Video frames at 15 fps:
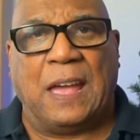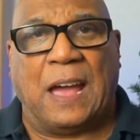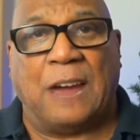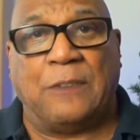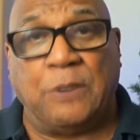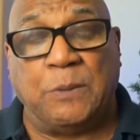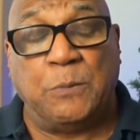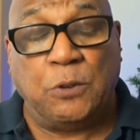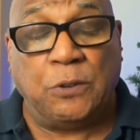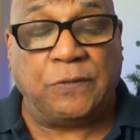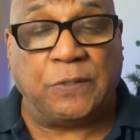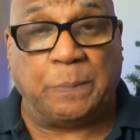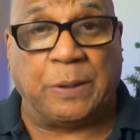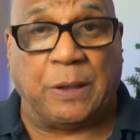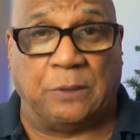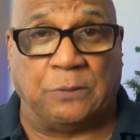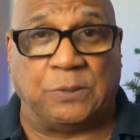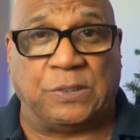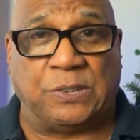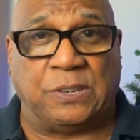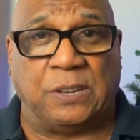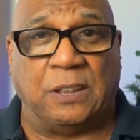I removed the
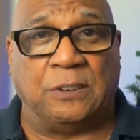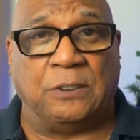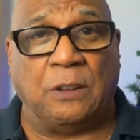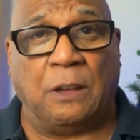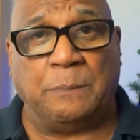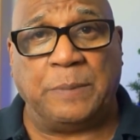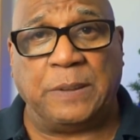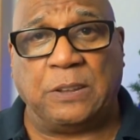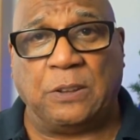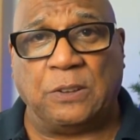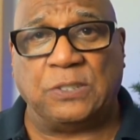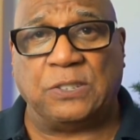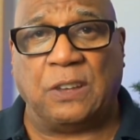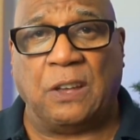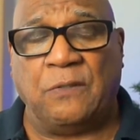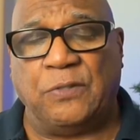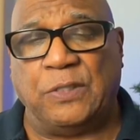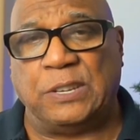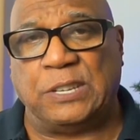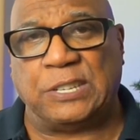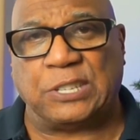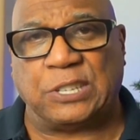post, not because of the
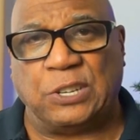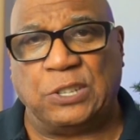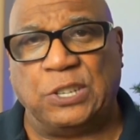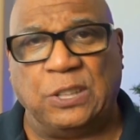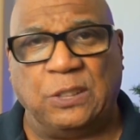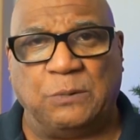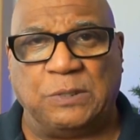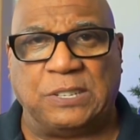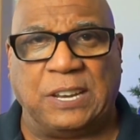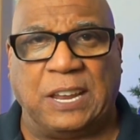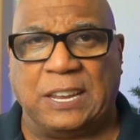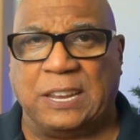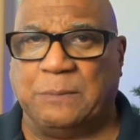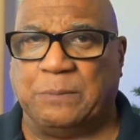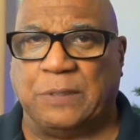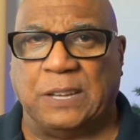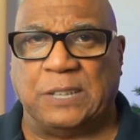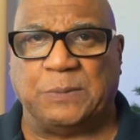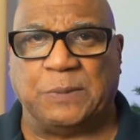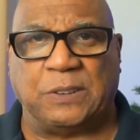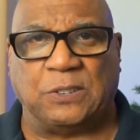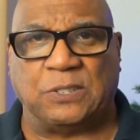discussion that was taking place
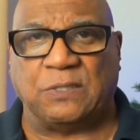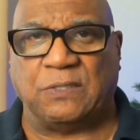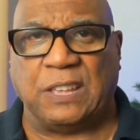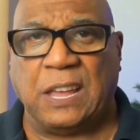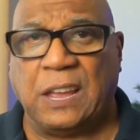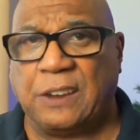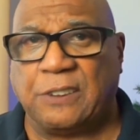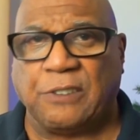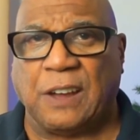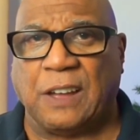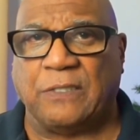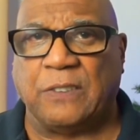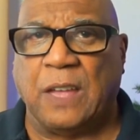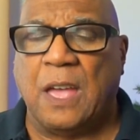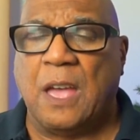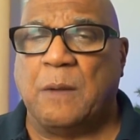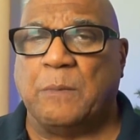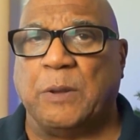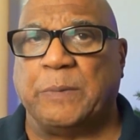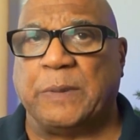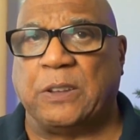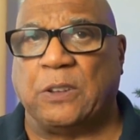because of the aircraft,
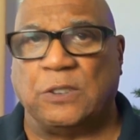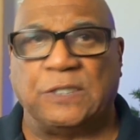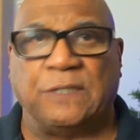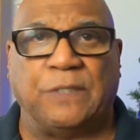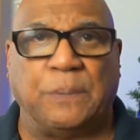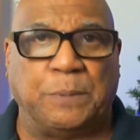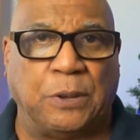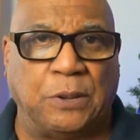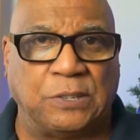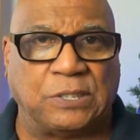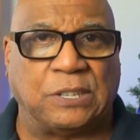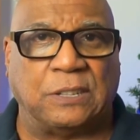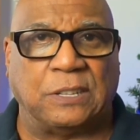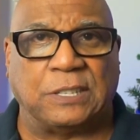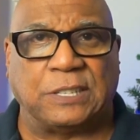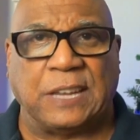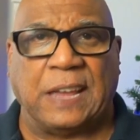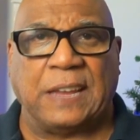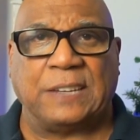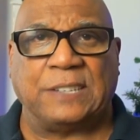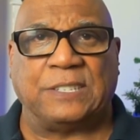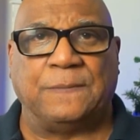but because of the personal
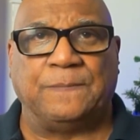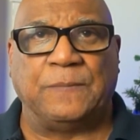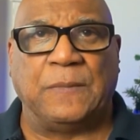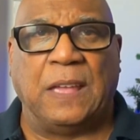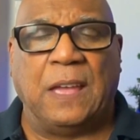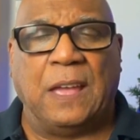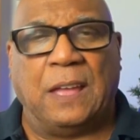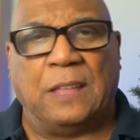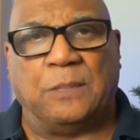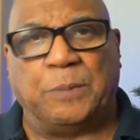attacks. The